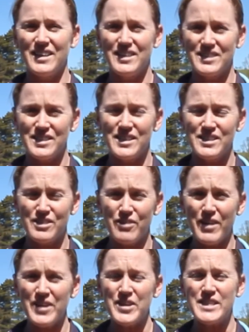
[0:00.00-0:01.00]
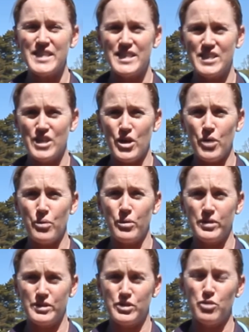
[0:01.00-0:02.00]
It's a great idea to know
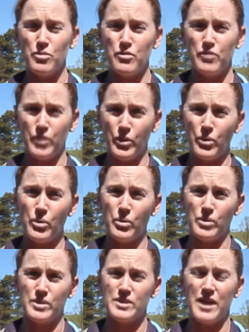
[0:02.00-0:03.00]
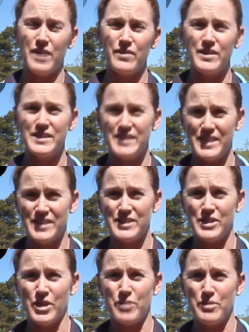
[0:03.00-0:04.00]
what is normal for your horse, so having a
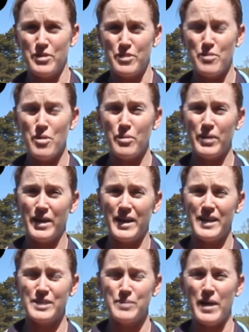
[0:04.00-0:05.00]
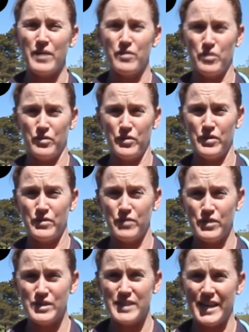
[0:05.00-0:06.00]
stethoscope and a thermometer as part of your
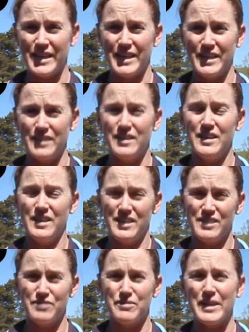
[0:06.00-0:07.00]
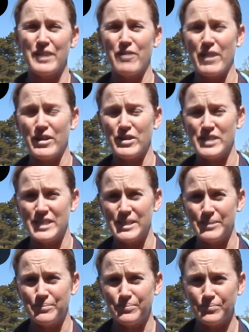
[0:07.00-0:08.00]
first aid kit is a really great idea.